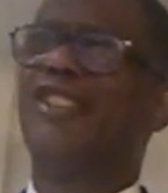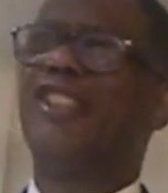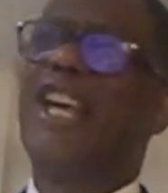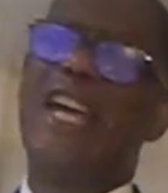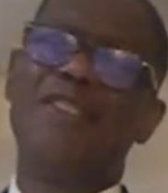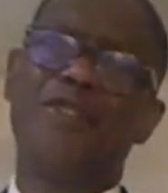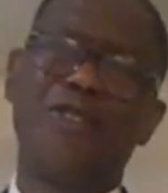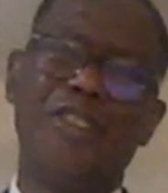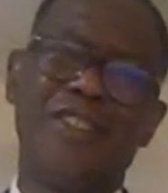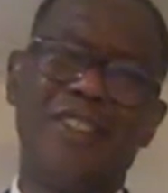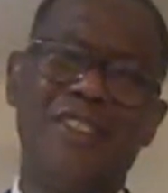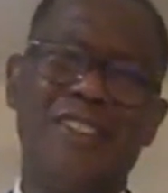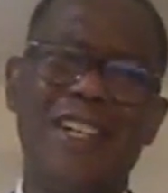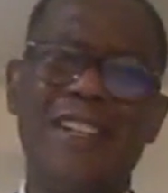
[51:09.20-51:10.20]
and hatreds
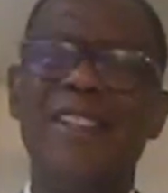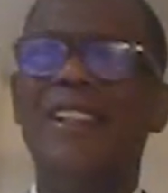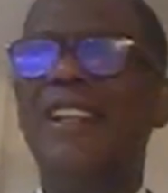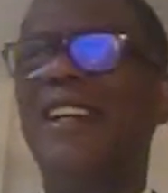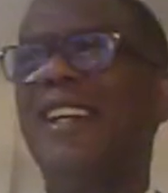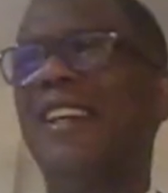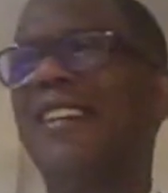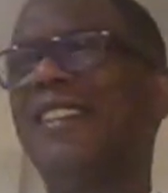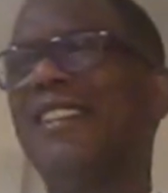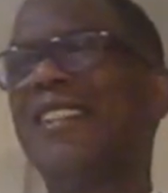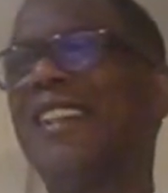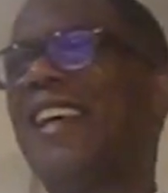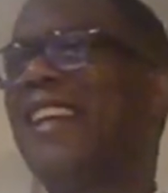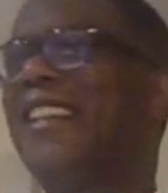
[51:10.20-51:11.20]
and things. And it's
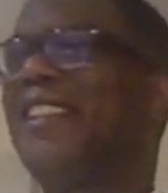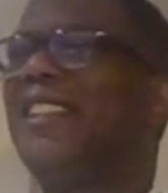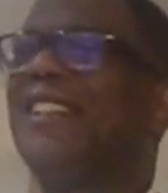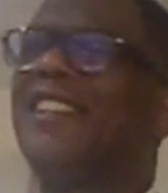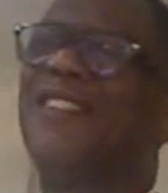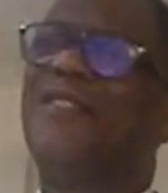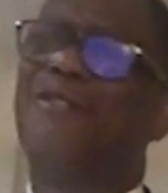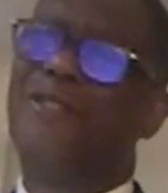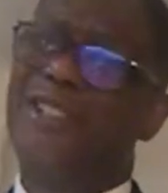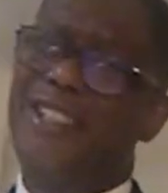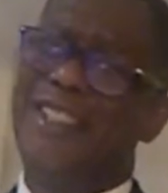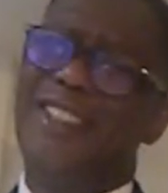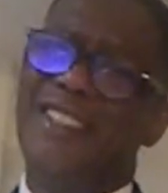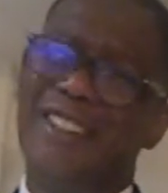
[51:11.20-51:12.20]
like,
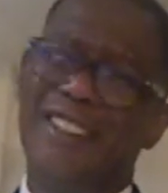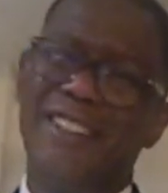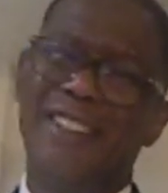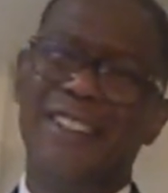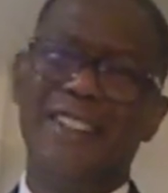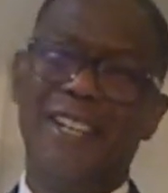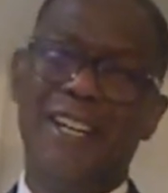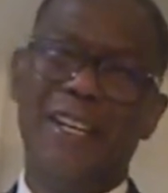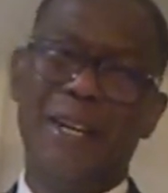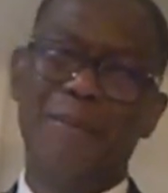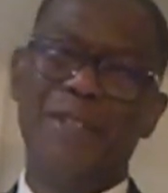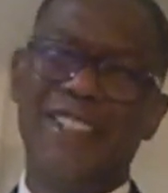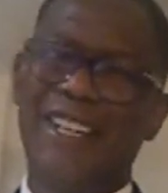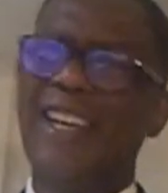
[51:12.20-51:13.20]
really? I
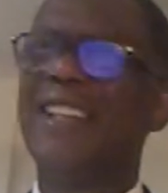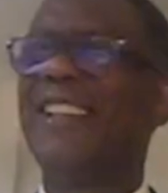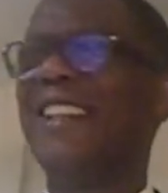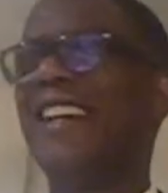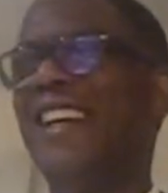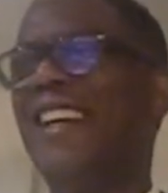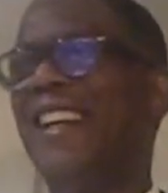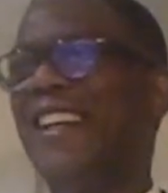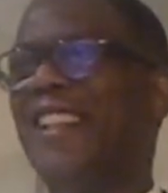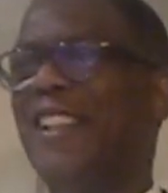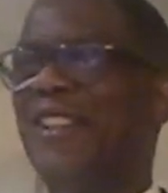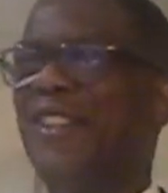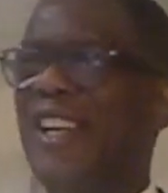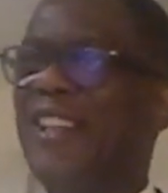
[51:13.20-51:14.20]
mean, like
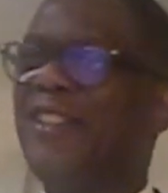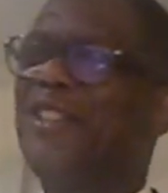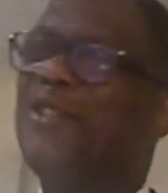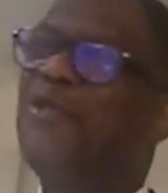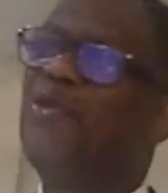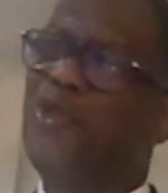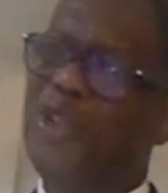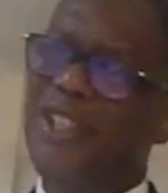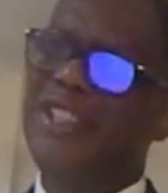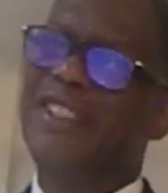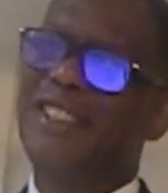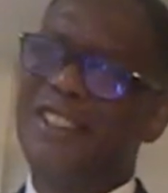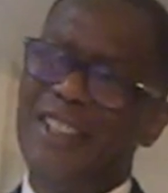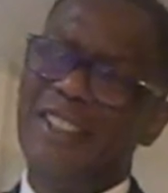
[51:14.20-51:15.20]
you really
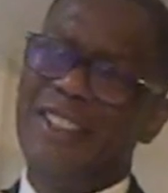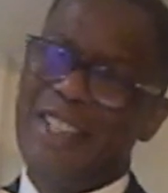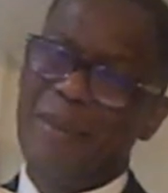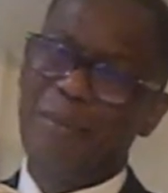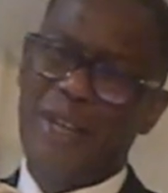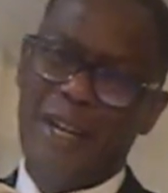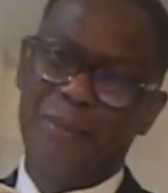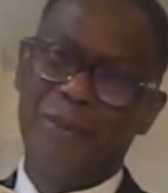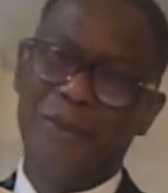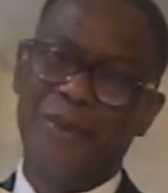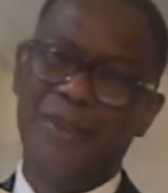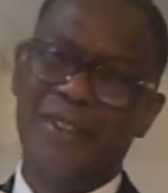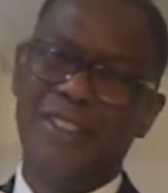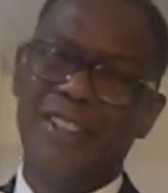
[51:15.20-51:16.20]
studying that Bible?
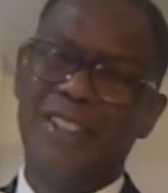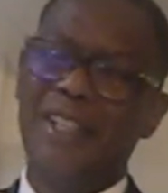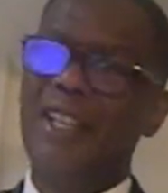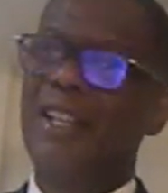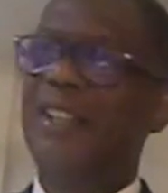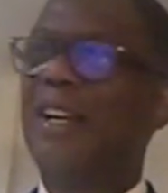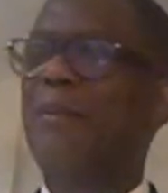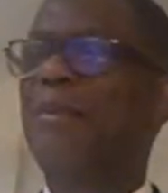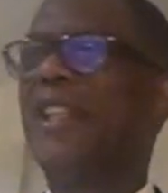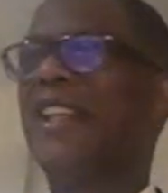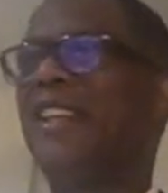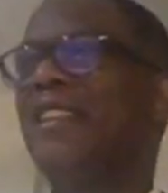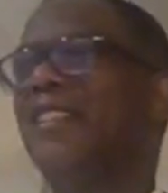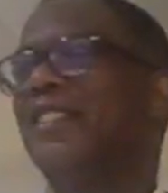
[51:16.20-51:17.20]
I
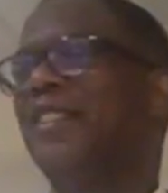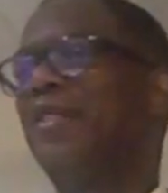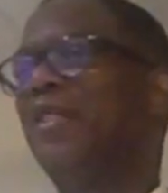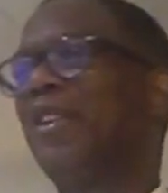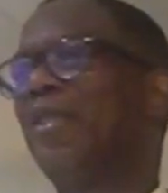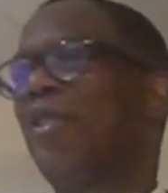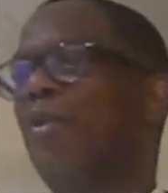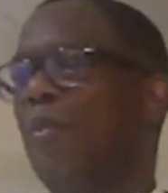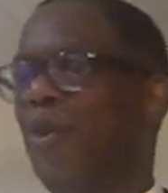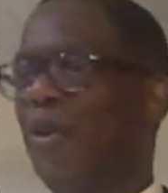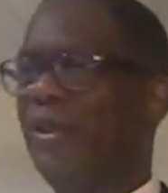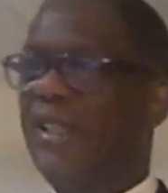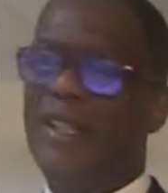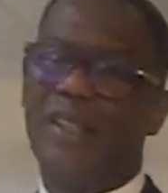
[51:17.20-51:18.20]
mean, you know, come
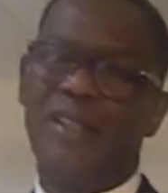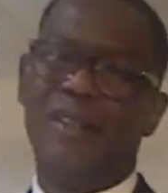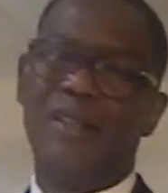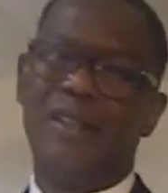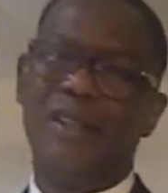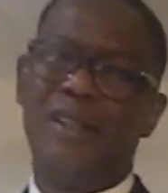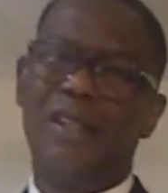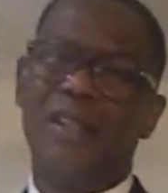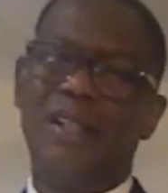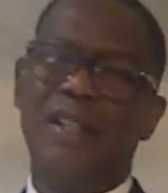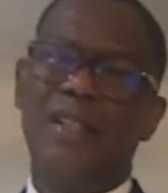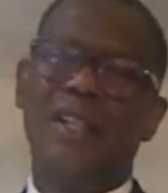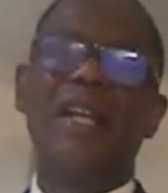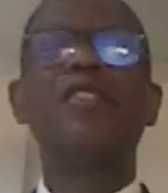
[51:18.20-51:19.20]
on now.
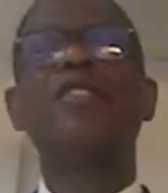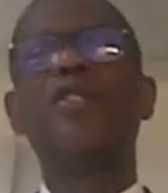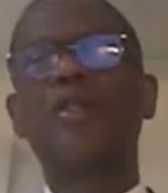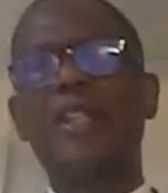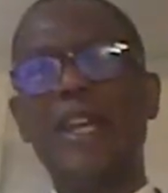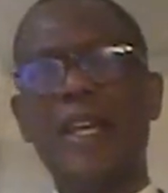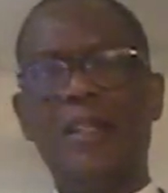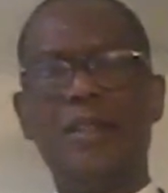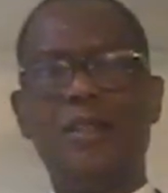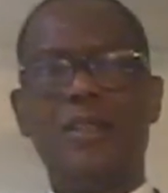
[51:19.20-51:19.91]
Let's look at